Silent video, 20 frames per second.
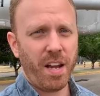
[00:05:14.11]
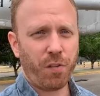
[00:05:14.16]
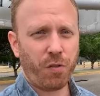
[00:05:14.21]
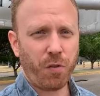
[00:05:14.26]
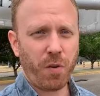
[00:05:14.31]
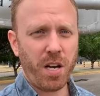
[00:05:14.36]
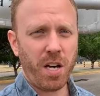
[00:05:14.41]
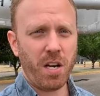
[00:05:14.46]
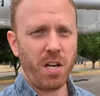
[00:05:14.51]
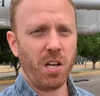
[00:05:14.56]

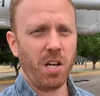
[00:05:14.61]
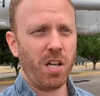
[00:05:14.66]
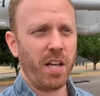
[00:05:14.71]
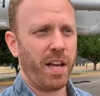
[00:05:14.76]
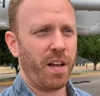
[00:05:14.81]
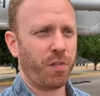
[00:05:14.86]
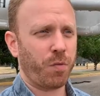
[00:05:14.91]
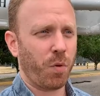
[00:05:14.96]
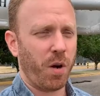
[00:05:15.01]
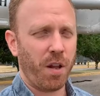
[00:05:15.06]
Israel
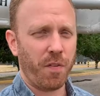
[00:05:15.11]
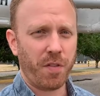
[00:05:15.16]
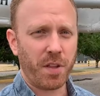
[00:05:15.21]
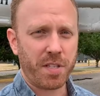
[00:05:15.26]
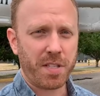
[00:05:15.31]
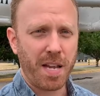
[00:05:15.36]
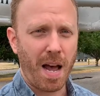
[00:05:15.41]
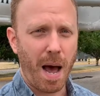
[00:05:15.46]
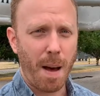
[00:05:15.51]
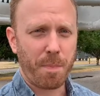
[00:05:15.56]
is one of
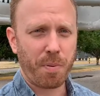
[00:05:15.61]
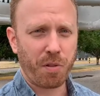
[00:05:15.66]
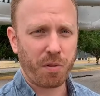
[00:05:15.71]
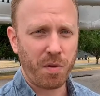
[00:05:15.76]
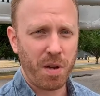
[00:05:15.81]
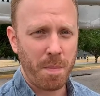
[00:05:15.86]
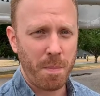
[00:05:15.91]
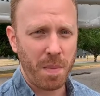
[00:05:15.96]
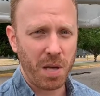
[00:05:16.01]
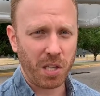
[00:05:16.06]
the top
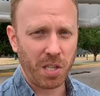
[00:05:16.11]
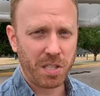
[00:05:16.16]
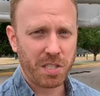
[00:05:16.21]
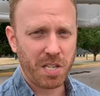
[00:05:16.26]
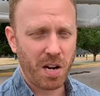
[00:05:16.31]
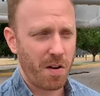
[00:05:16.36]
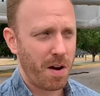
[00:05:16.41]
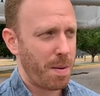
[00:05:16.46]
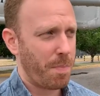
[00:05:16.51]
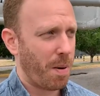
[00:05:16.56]
three
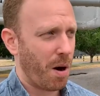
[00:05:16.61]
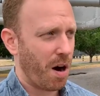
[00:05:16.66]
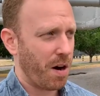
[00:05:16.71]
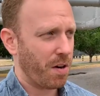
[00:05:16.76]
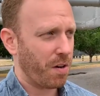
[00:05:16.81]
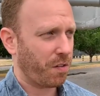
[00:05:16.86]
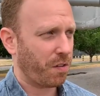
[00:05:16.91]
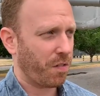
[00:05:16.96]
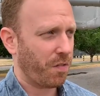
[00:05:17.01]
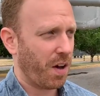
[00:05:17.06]
military
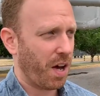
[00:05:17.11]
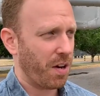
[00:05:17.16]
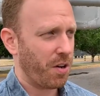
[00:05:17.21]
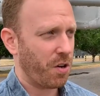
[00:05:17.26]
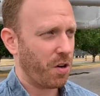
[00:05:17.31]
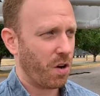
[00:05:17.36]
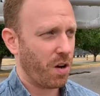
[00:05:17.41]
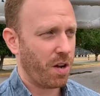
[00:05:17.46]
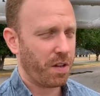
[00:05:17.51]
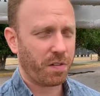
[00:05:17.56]
partners of
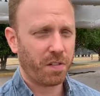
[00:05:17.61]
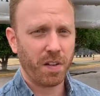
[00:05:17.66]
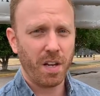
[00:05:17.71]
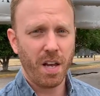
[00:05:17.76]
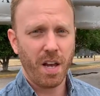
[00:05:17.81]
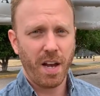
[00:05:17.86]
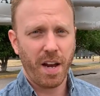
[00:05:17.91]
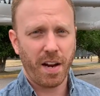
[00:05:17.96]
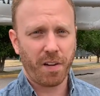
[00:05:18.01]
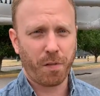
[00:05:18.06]
Honduras.
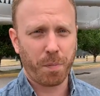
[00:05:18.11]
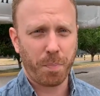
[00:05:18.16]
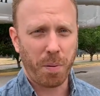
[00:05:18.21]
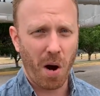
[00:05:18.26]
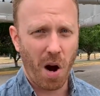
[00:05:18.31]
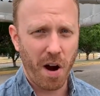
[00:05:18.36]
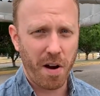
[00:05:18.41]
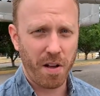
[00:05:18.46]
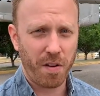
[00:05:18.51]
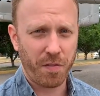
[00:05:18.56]
It's
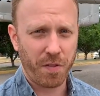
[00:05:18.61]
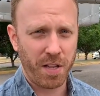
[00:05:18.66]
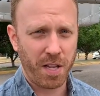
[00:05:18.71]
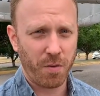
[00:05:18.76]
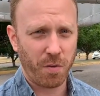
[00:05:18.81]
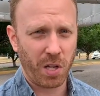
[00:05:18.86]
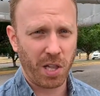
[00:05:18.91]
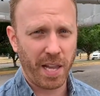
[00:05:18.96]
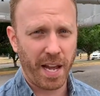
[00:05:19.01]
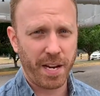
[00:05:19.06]
part of
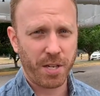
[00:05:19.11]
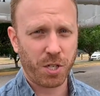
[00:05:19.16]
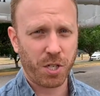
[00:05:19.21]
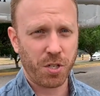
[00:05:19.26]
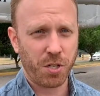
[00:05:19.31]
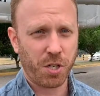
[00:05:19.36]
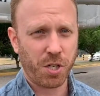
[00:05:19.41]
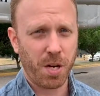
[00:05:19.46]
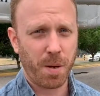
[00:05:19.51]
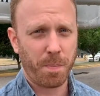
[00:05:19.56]
the
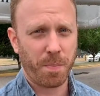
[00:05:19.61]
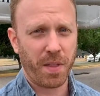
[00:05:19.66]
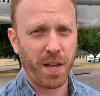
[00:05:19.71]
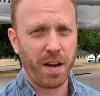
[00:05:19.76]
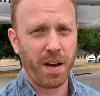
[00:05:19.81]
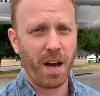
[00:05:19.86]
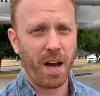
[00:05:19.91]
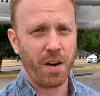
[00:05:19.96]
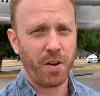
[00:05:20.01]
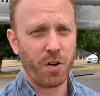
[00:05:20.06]
relationship
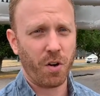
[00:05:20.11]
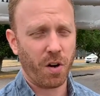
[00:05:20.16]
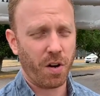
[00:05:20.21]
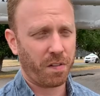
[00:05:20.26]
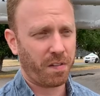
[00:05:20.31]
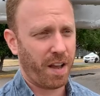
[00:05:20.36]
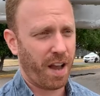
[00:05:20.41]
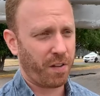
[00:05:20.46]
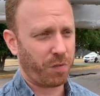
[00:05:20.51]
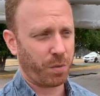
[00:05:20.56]
that
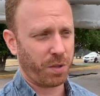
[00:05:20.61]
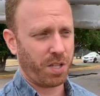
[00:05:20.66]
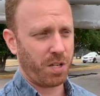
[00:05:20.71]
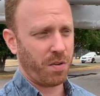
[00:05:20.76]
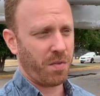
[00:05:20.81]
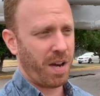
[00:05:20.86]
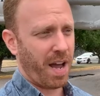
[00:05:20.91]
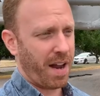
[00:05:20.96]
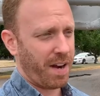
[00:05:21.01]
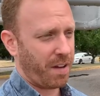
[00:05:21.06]
Honduras has with
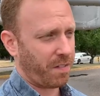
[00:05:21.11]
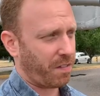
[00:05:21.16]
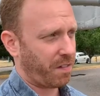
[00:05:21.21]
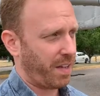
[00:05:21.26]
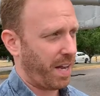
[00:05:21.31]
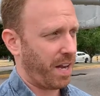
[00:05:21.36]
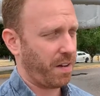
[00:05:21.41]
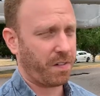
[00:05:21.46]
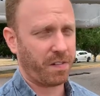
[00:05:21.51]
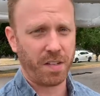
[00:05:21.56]
the United
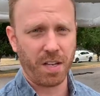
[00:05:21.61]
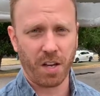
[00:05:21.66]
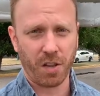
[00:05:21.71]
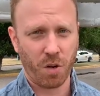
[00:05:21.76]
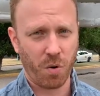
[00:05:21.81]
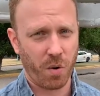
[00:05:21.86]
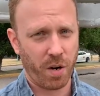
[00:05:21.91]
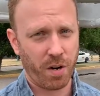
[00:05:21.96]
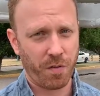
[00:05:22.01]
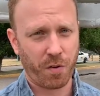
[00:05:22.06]
States. The
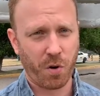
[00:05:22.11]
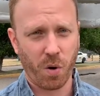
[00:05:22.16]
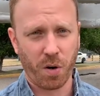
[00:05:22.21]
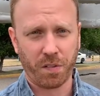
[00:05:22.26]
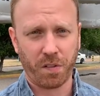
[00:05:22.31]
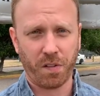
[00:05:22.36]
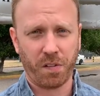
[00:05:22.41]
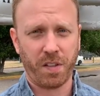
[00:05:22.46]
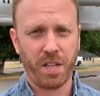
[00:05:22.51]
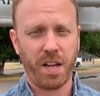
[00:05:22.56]
other one, of
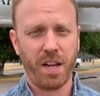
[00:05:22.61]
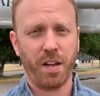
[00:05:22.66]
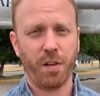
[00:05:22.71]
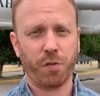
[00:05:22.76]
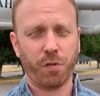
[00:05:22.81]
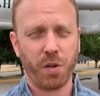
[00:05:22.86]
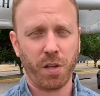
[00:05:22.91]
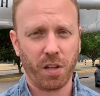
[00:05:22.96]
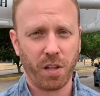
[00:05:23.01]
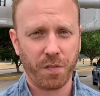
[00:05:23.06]
course, is the
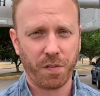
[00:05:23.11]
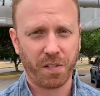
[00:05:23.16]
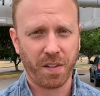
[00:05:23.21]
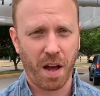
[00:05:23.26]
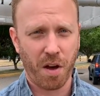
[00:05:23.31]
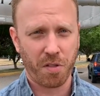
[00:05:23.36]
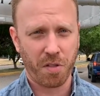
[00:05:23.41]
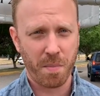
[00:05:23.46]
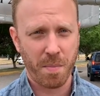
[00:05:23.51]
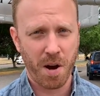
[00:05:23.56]
Israel of
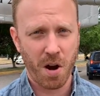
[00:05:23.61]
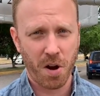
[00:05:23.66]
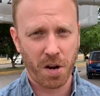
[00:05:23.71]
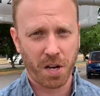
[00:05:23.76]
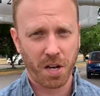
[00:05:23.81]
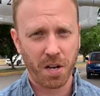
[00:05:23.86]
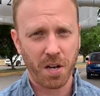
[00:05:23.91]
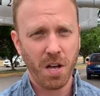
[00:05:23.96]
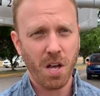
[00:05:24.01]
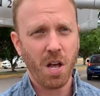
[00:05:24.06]
South
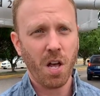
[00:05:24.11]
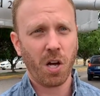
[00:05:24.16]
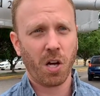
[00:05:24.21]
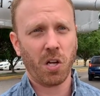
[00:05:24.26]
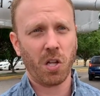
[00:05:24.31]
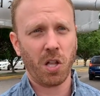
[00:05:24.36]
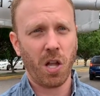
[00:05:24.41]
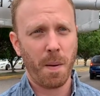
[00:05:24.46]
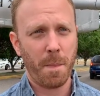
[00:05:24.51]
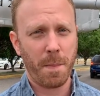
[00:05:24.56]
America,
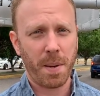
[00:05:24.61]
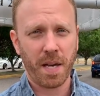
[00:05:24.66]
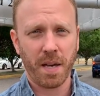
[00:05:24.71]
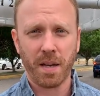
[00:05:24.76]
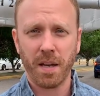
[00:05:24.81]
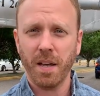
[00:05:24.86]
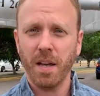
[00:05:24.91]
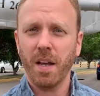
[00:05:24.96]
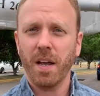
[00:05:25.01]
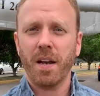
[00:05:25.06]

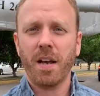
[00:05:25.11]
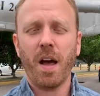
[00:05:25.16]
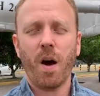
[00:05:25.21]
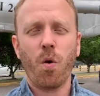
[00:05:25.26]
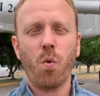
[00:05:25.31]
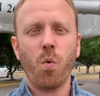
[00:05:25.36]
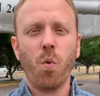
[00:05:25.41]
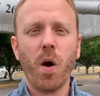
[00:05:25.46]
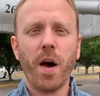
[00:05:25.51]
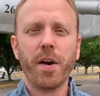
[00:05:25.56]
Colombia.
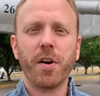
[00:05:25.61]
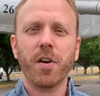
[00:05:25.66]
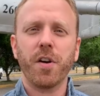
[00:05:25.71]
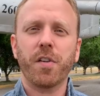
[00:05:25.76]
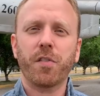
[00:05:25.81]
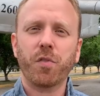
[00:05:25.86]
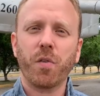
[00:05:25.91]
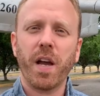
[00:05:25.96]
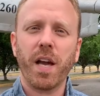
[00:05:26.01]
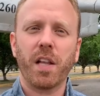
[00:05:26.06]
Now, what are
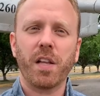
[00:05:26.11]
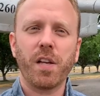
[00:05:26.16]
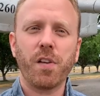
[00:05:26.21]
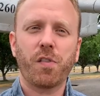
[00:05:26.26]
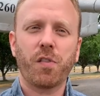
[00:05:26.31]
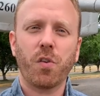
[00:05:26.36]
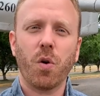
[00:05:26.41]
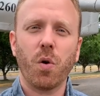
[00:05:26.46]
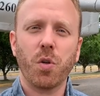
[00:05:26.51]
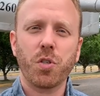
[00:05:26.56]
Israeli
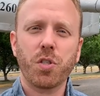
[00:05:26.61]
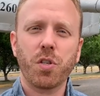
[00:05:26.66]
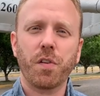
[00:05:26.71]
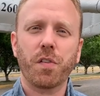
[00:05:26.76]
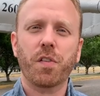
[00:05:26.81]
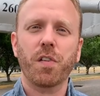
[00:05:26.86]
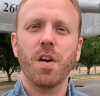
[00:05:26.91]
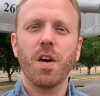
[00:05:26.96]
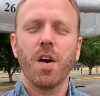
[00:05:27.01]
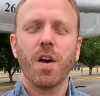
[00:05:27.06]

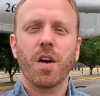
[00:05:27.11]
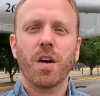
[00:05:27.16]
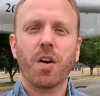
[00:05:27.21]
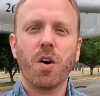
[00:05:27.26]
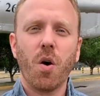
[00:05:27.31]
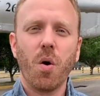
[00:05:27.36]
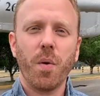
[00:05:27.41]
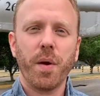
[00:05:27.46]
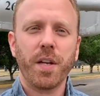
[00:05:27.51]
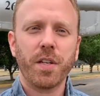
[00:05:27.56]
soldiers
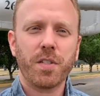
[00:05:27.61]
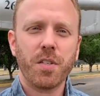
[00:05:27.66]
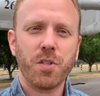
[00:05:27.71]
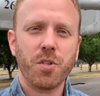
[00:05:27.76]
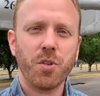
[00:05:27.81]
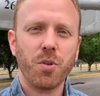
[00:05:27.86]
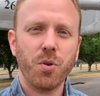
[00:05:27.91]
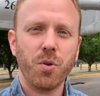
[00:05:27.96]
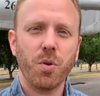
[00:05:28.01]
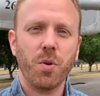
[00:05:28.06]
going to
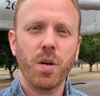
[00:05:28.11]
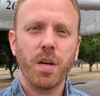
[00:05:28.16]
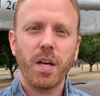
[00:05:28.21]
do